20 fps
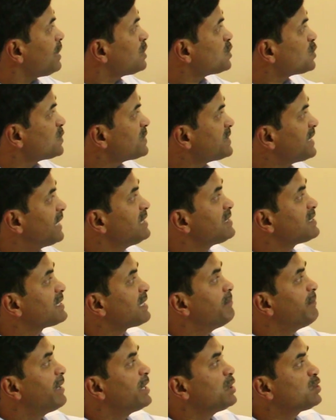So cells
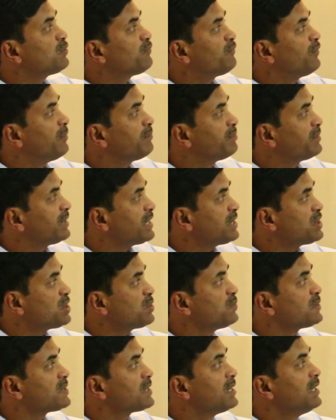combine to form
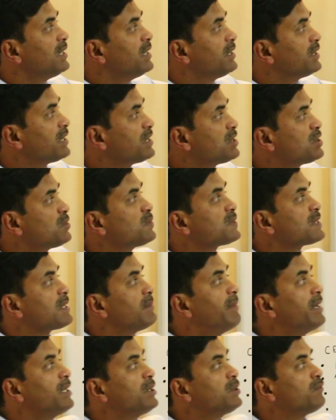tissues, tissues
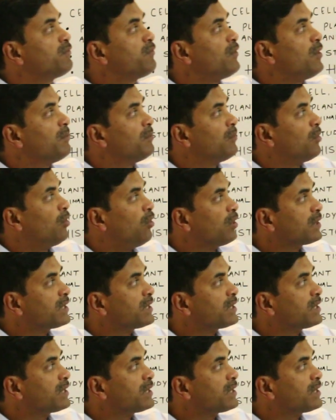combine to form